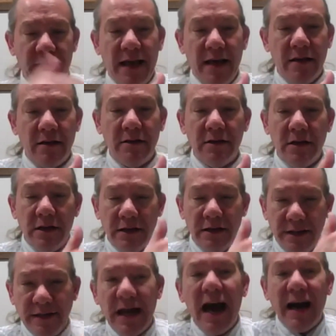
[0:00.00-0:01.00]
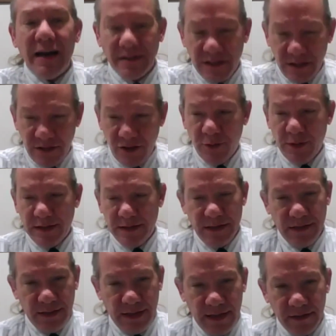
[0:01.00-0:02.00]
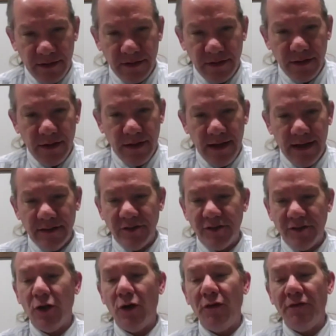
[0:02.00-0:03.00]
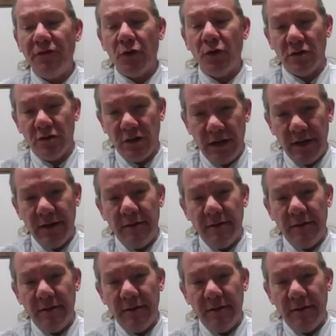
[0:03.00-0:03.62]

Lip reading: than not doing the test. And so for